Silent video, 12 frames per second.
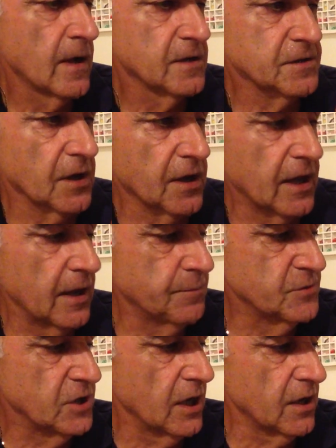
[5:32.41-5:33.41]
So keep
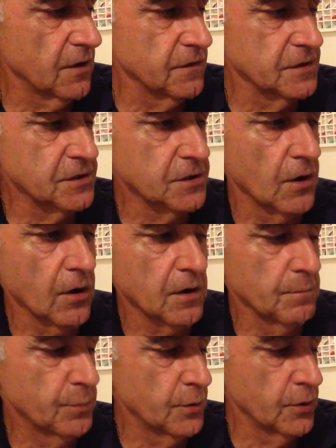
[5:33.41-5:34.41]
cheek on the stock
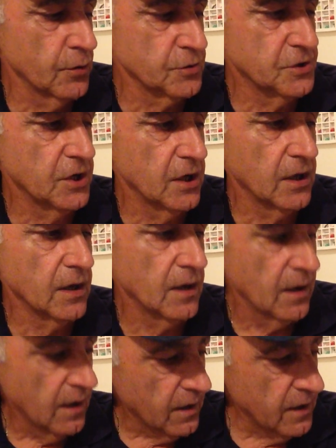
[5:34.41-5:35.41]
and put your cheek
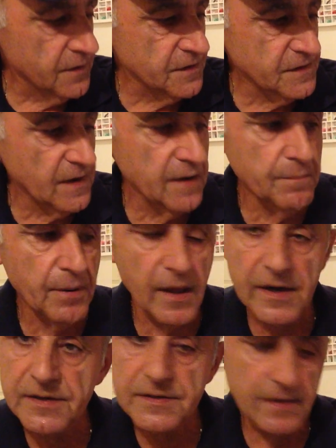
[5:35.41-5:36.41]
in the same
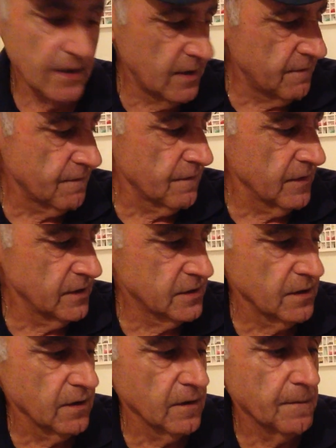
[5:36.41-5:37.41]
place every
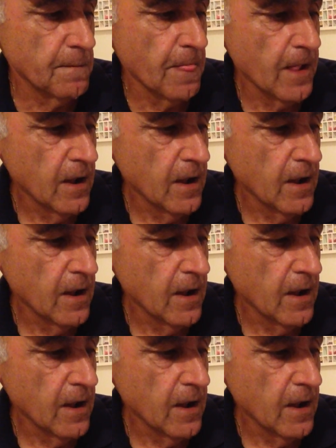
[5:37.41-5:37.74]
time.